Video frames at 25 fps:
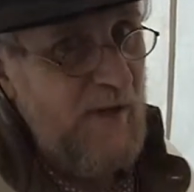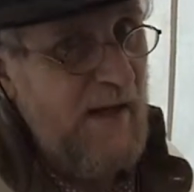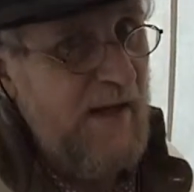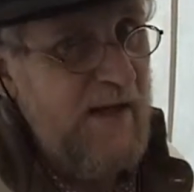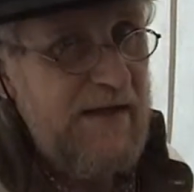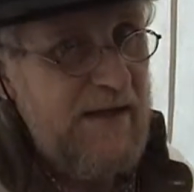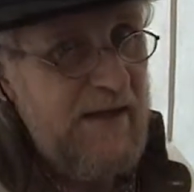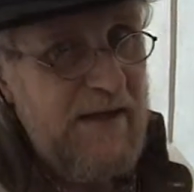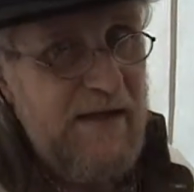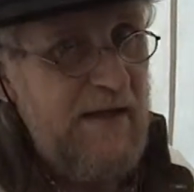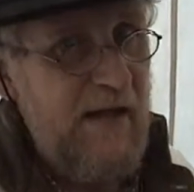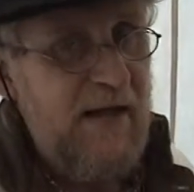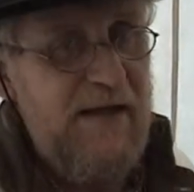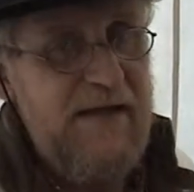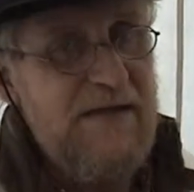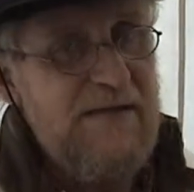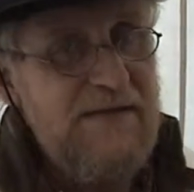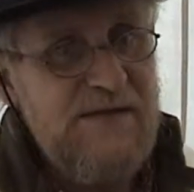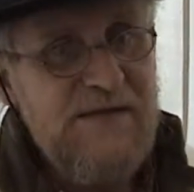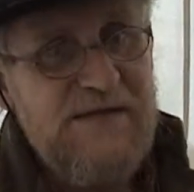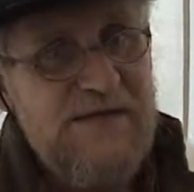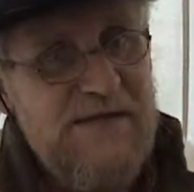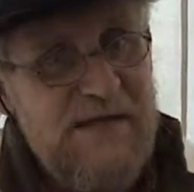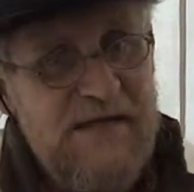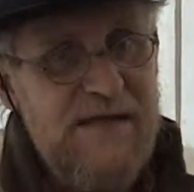I
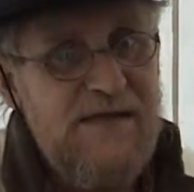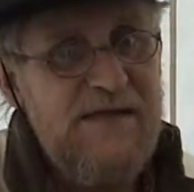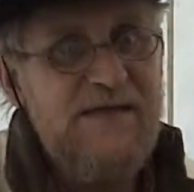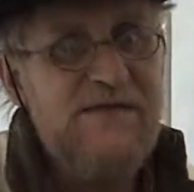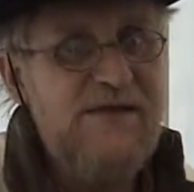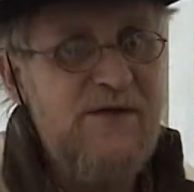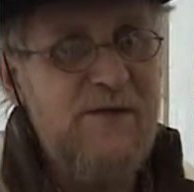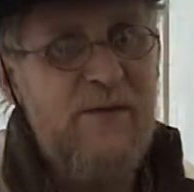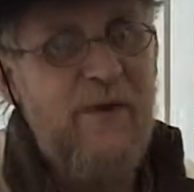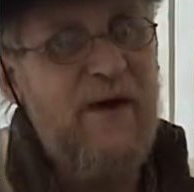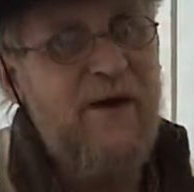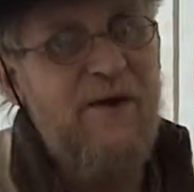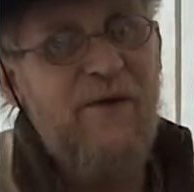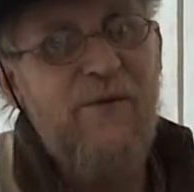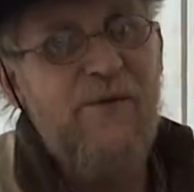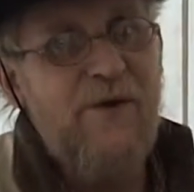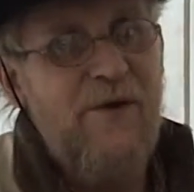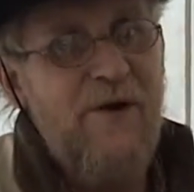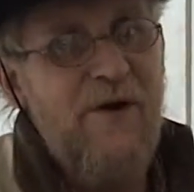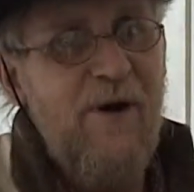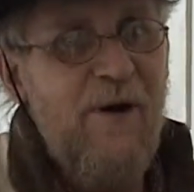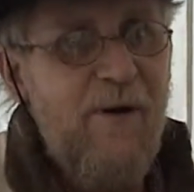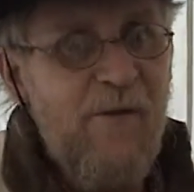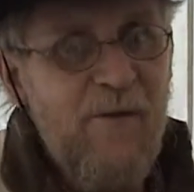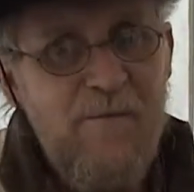didn't see it, so I don't
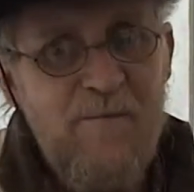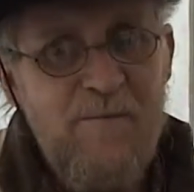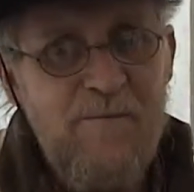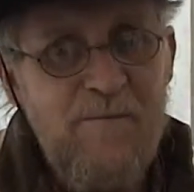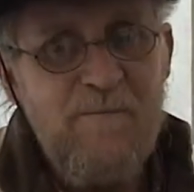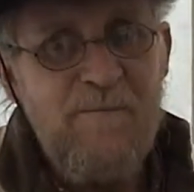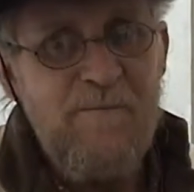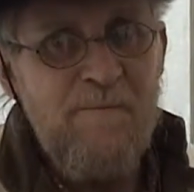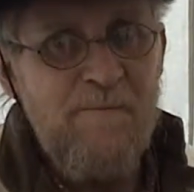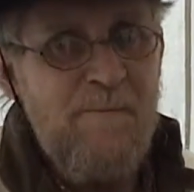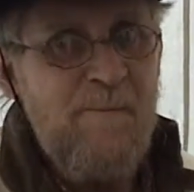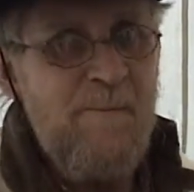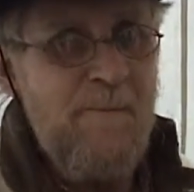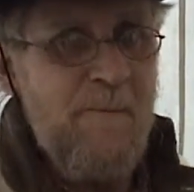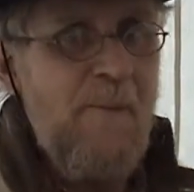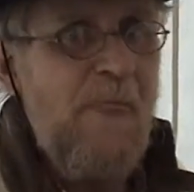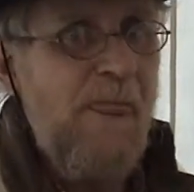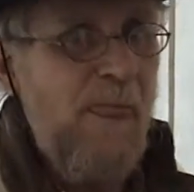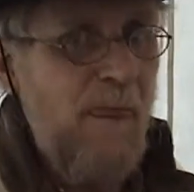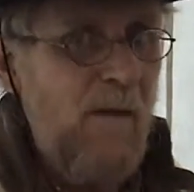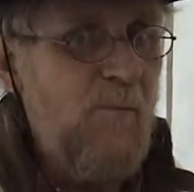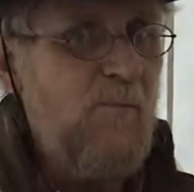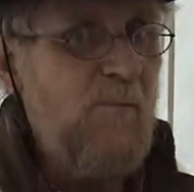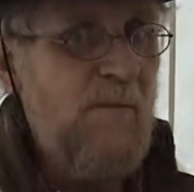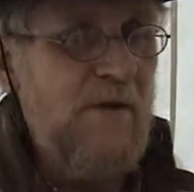know.
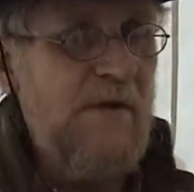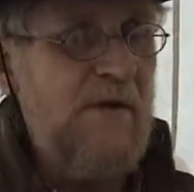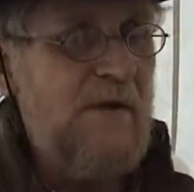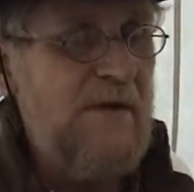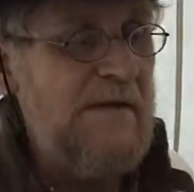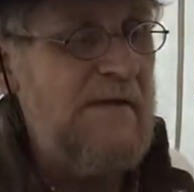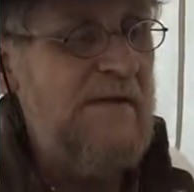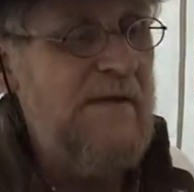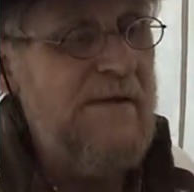But